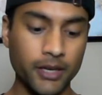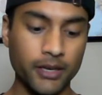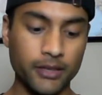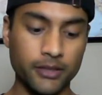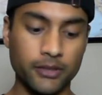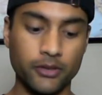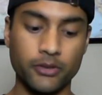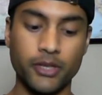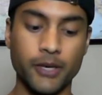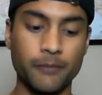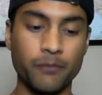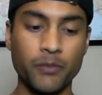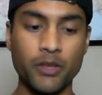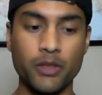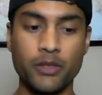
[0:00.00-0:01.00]
The
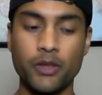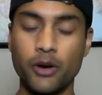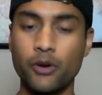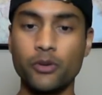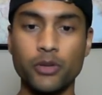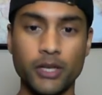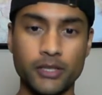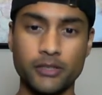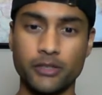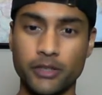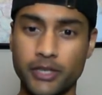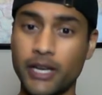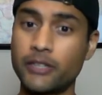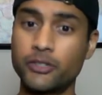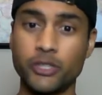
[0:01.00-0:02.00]
O-line started
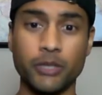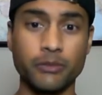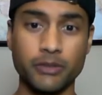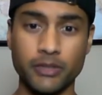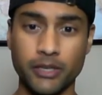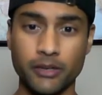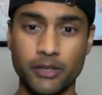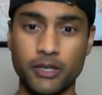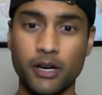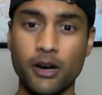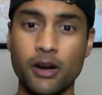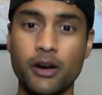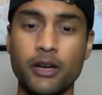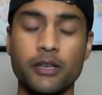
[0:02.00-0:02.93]
catching up to Derek Carr.